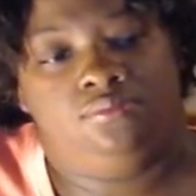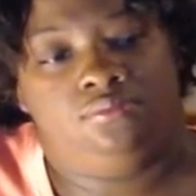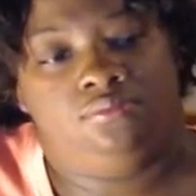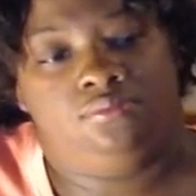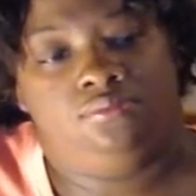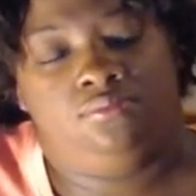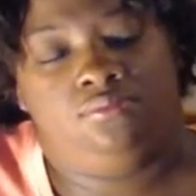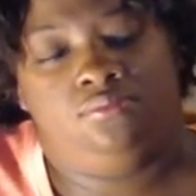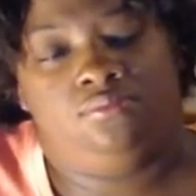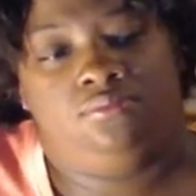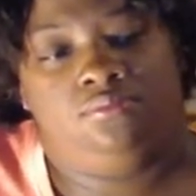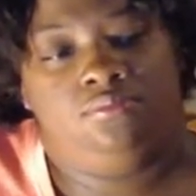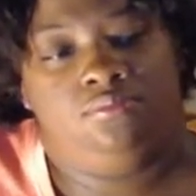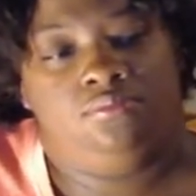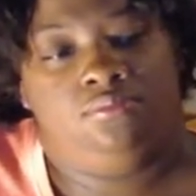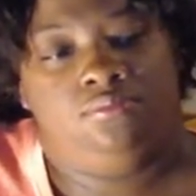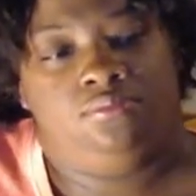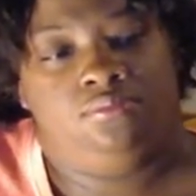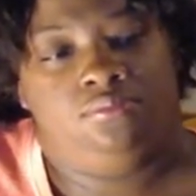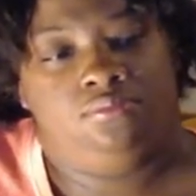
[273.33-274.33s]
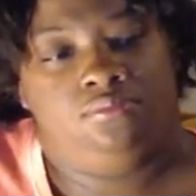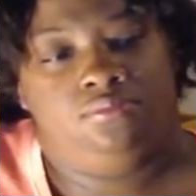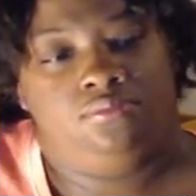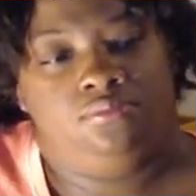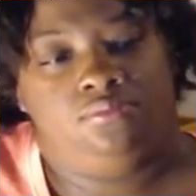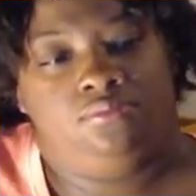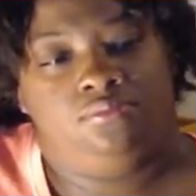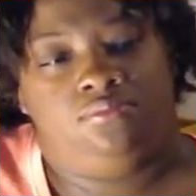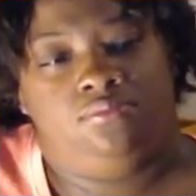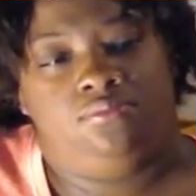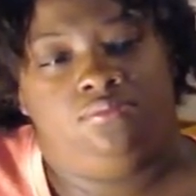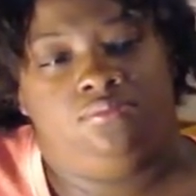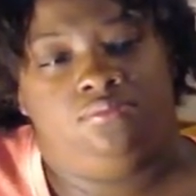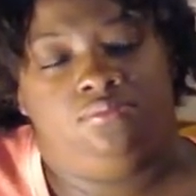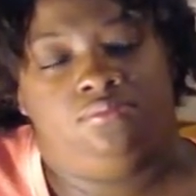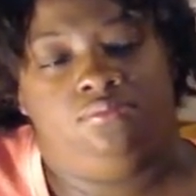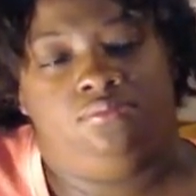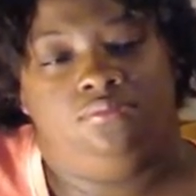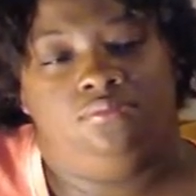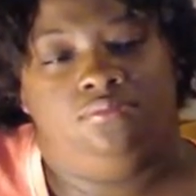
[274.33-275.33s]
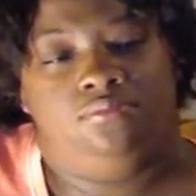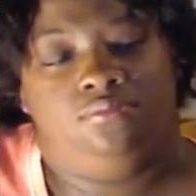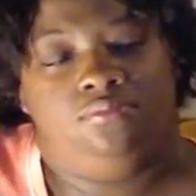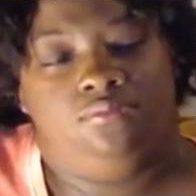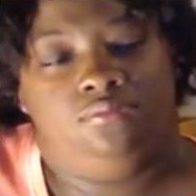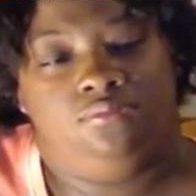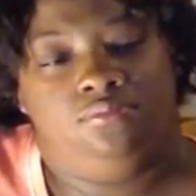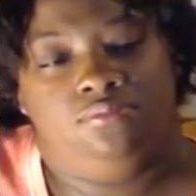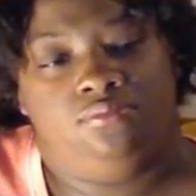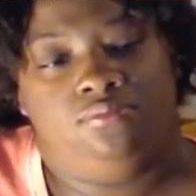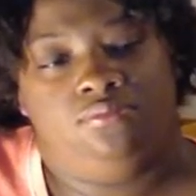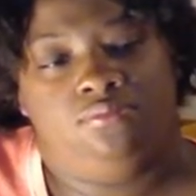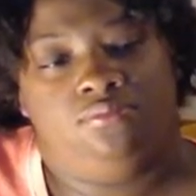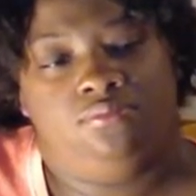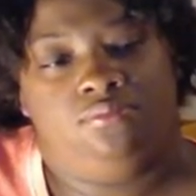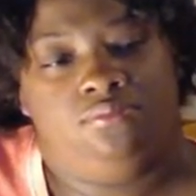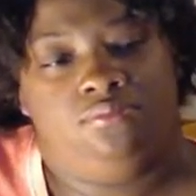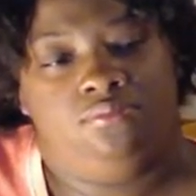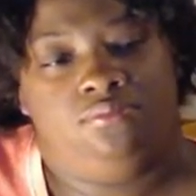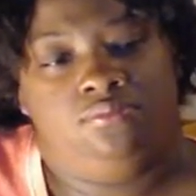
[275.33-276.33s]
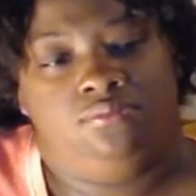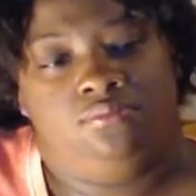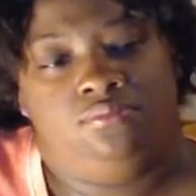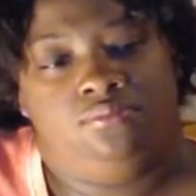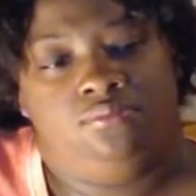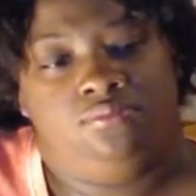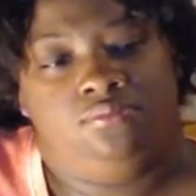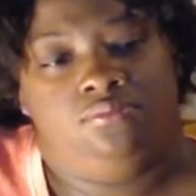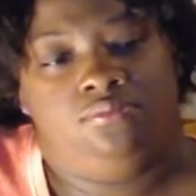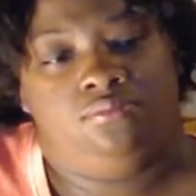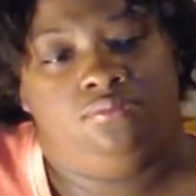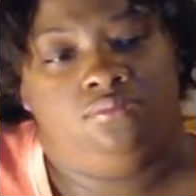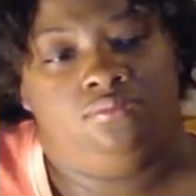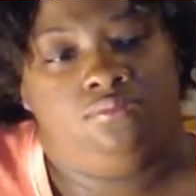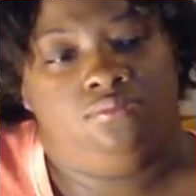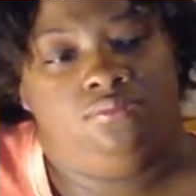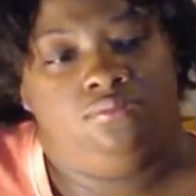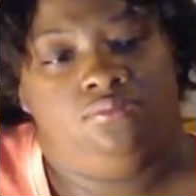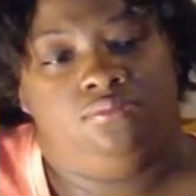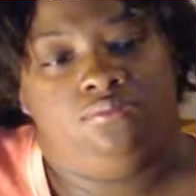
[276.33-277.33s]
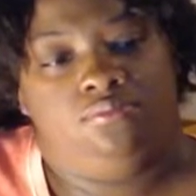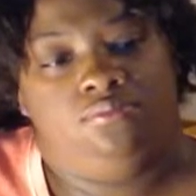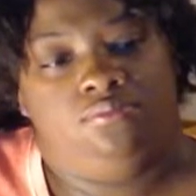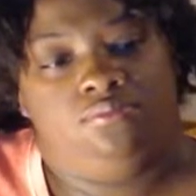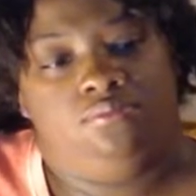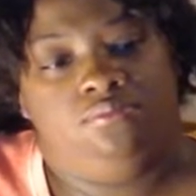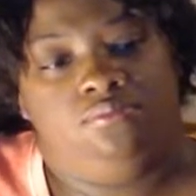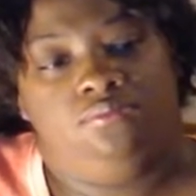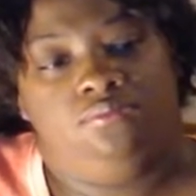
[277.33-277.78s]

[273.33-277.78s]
(silent)